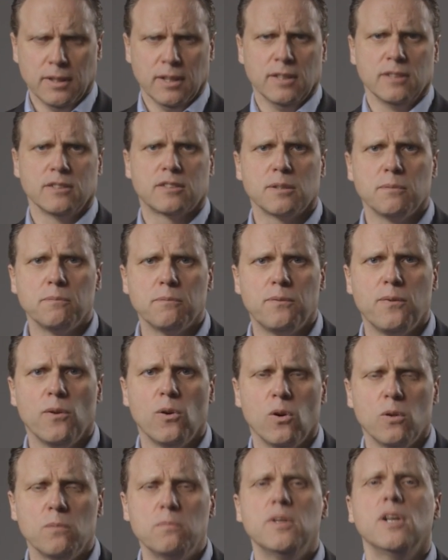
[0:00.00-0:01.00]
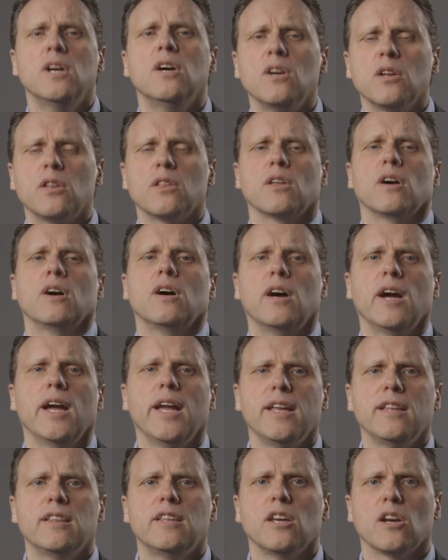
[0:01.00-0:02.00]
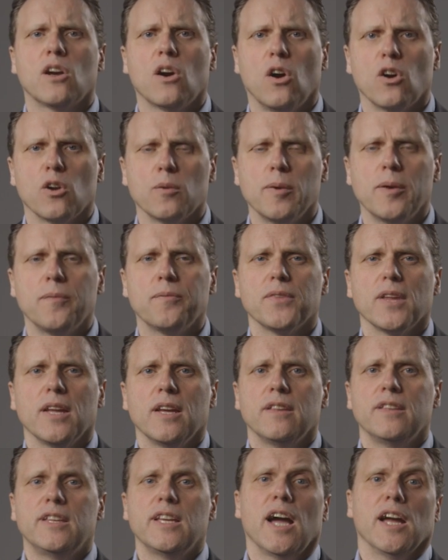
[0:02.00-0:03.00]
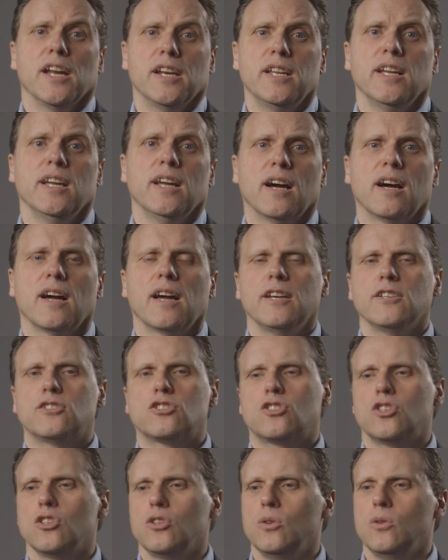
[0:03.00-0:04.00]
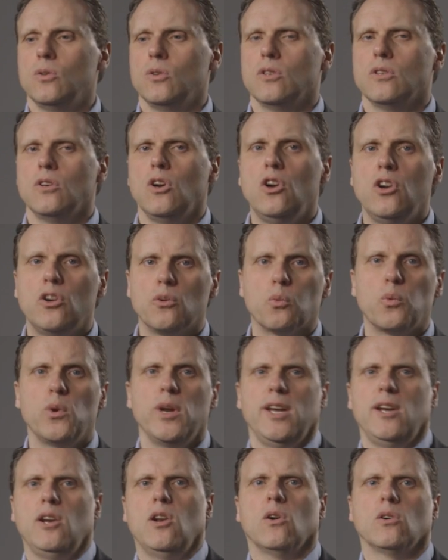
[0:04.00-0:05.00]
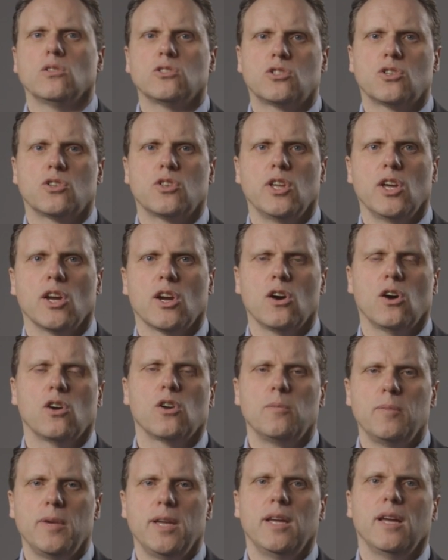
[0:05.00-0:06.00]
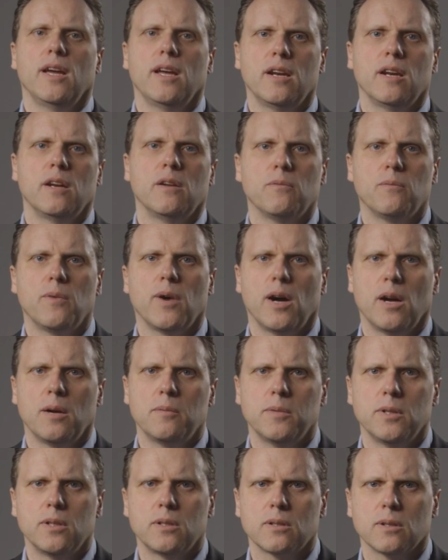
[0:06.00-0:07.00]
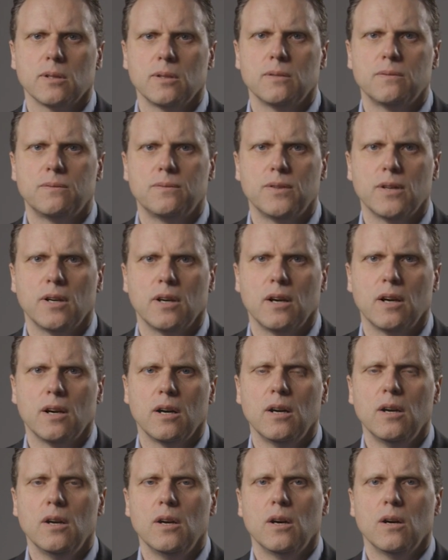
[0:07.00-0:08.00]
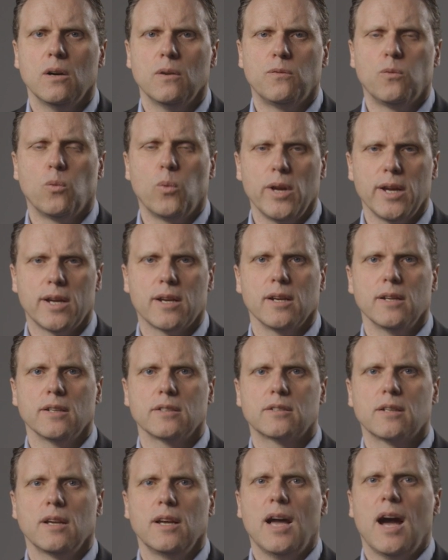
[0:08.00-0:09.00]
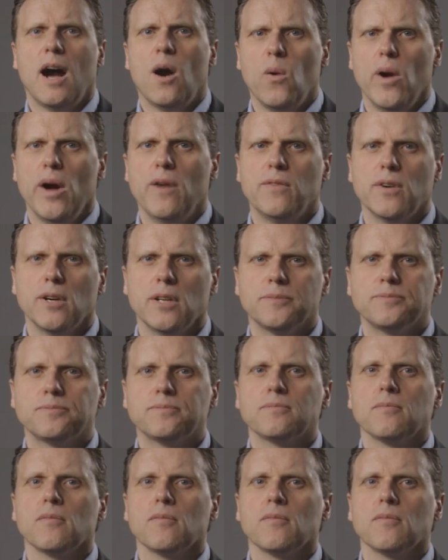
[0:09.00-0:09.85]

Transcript: in some form in the economy. The idea is to relaunch the economy in an environment of weakness. However,